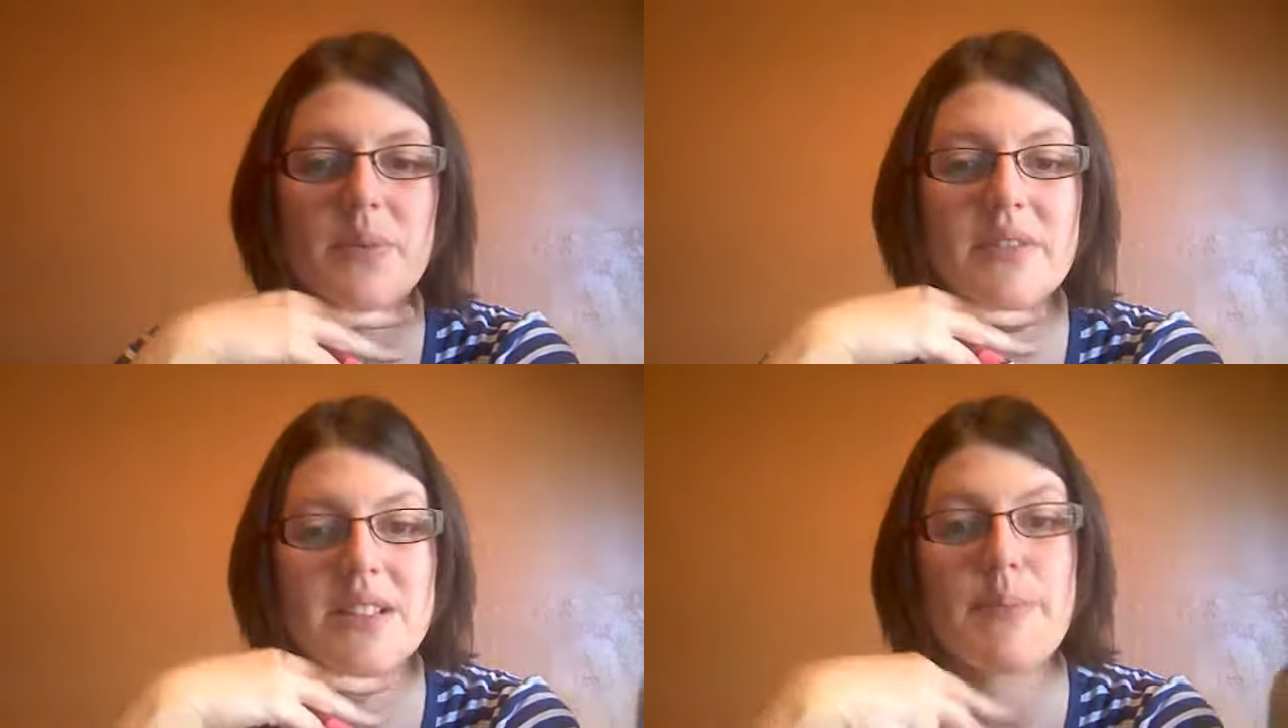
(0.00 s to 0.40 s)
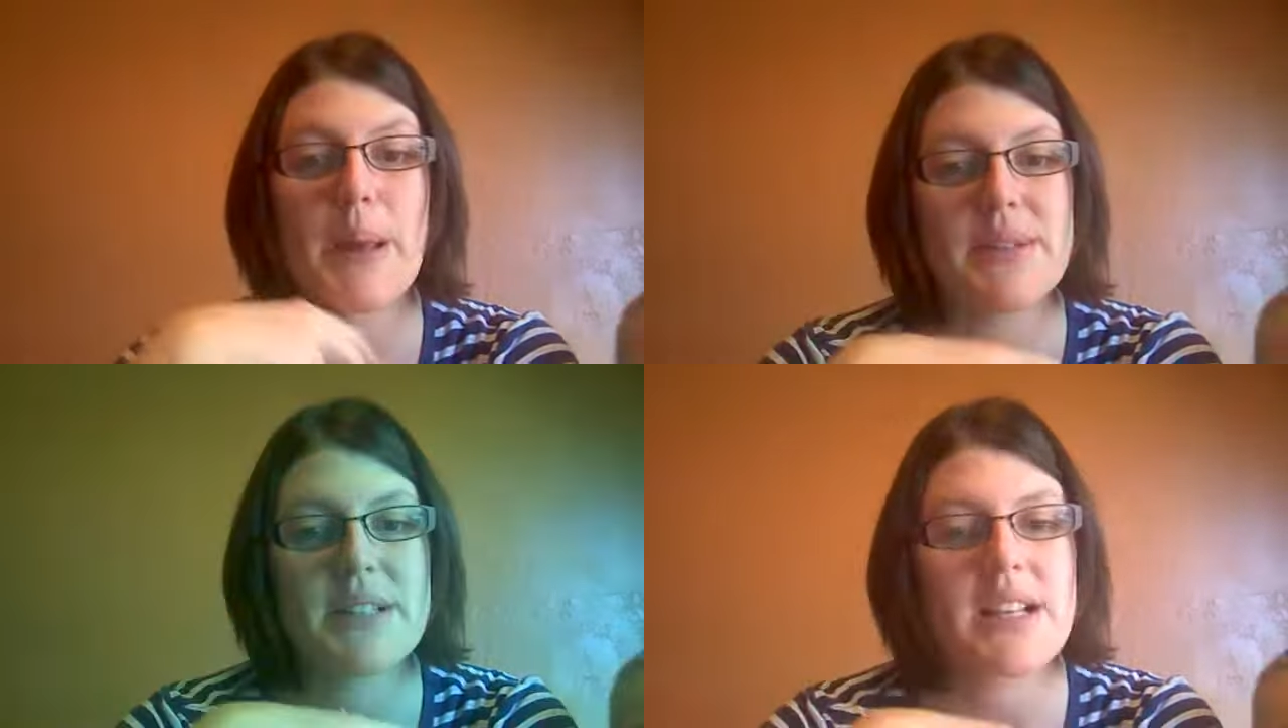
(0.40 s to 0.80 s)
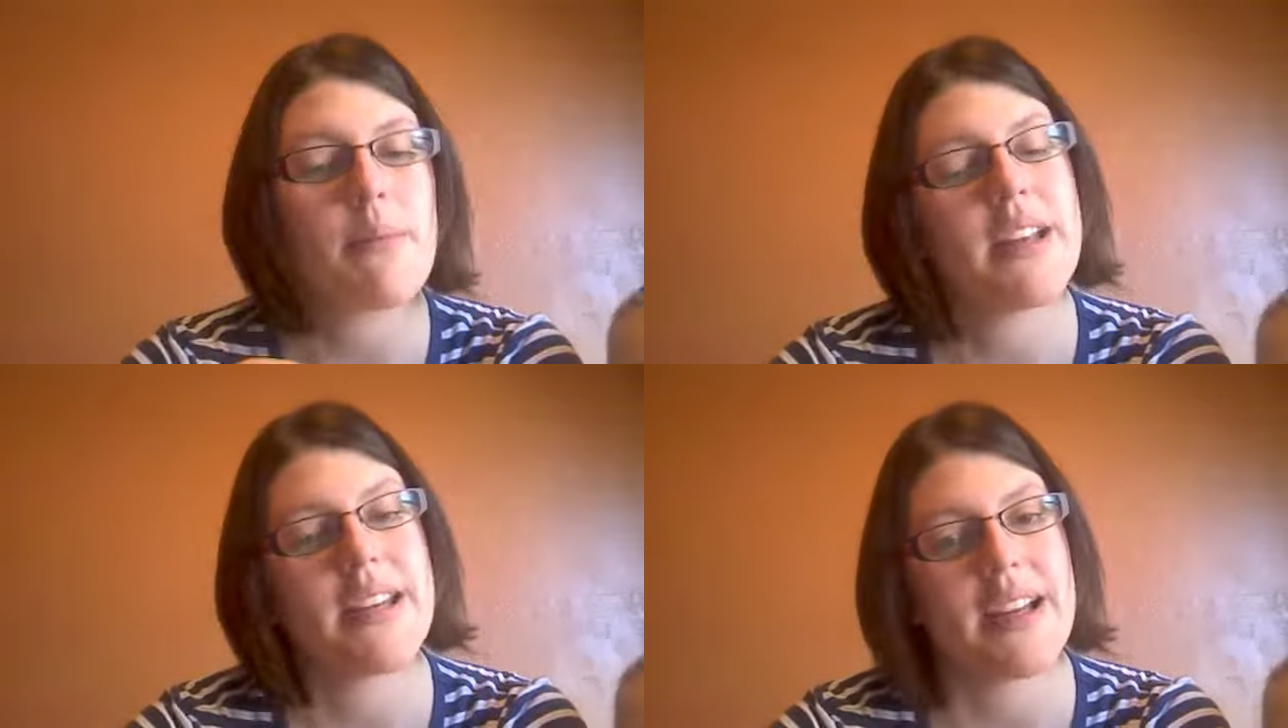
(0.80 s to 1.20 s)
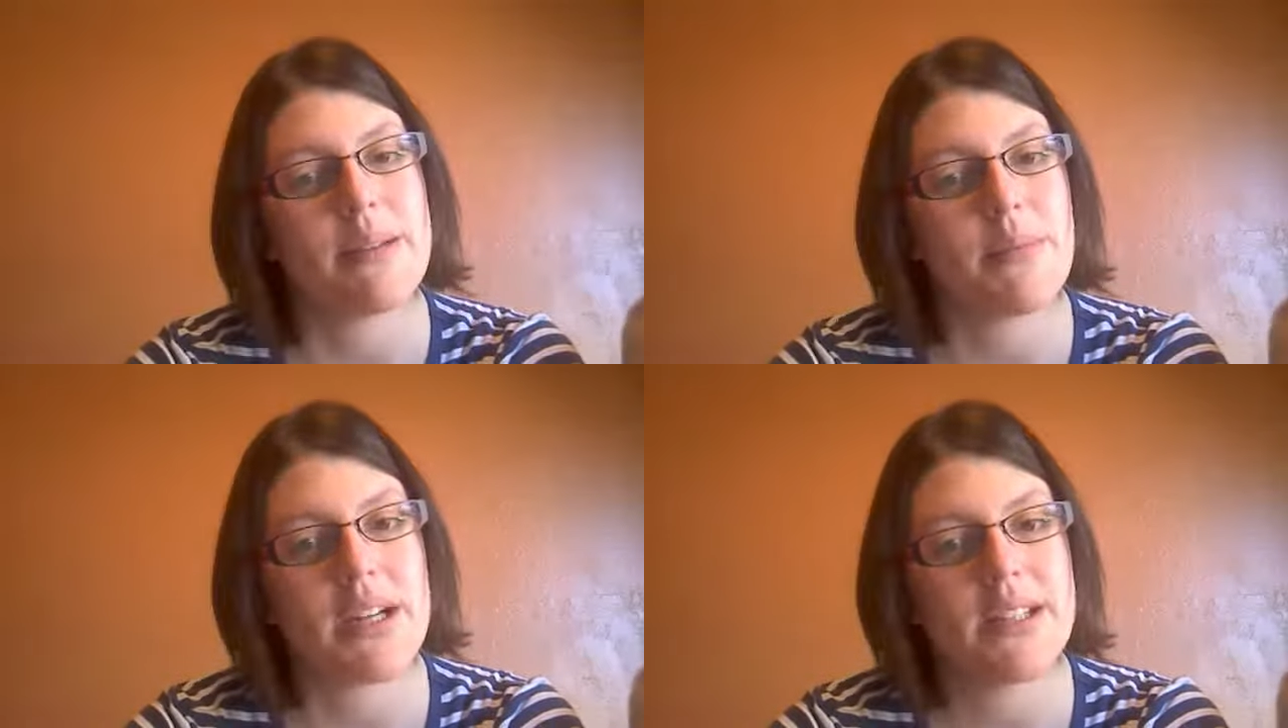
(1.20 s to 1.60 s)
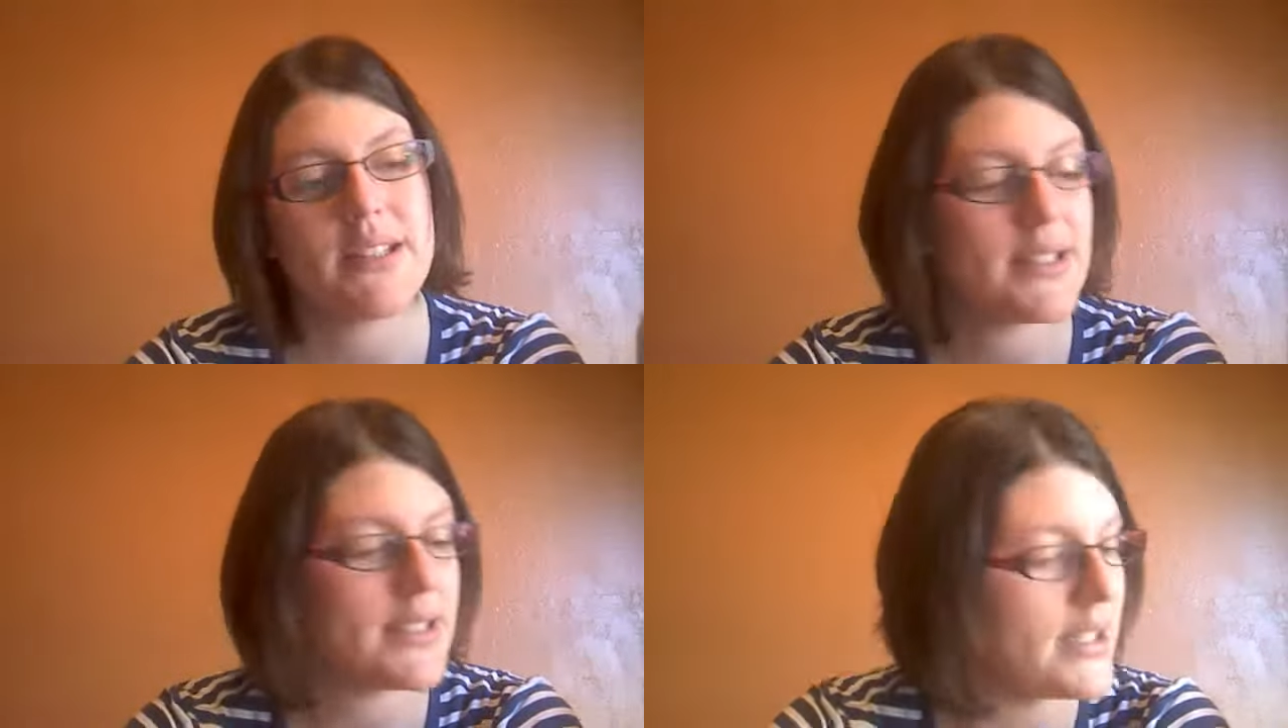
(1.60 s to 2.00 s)
this baby's coming in 9
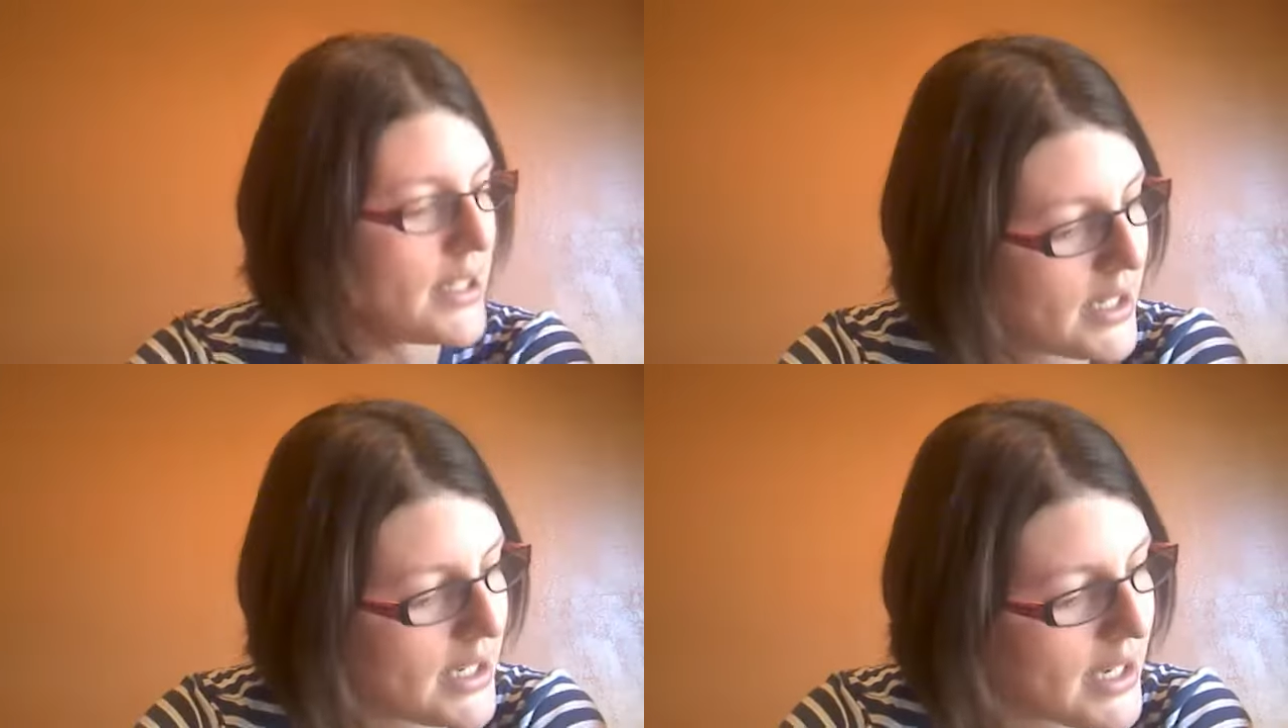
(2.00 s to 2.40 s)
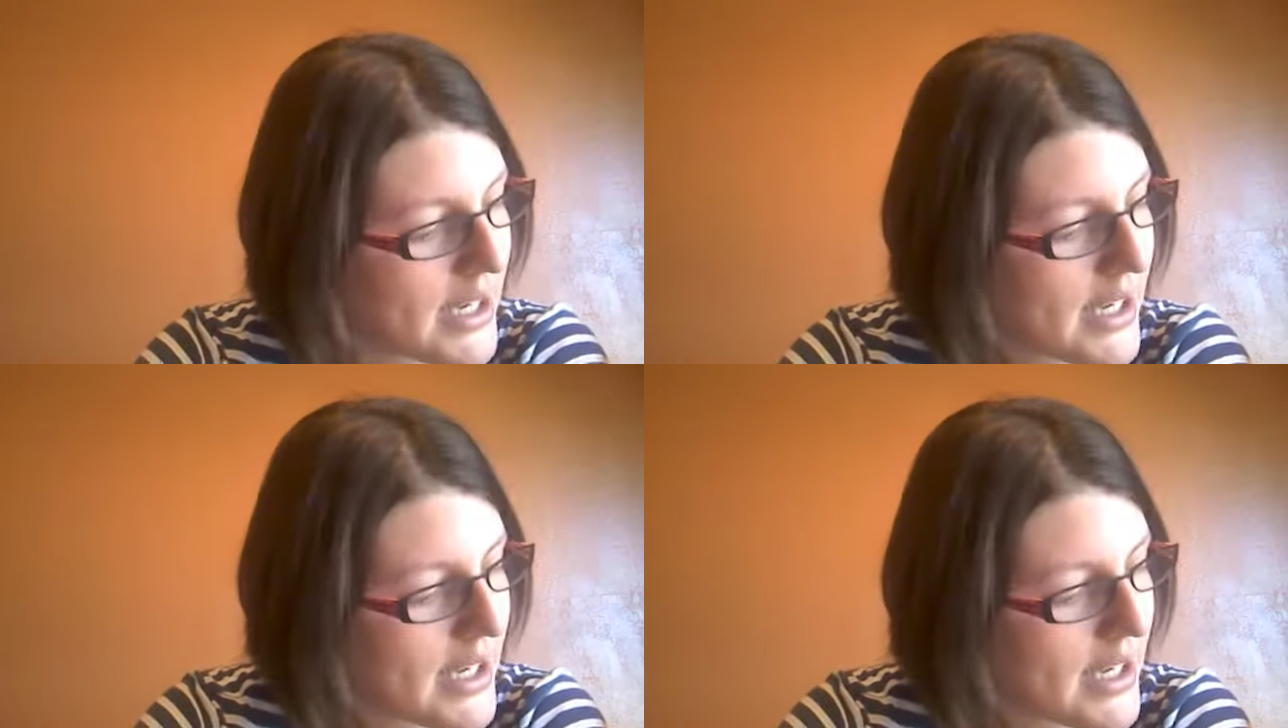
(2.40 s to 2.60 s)
months.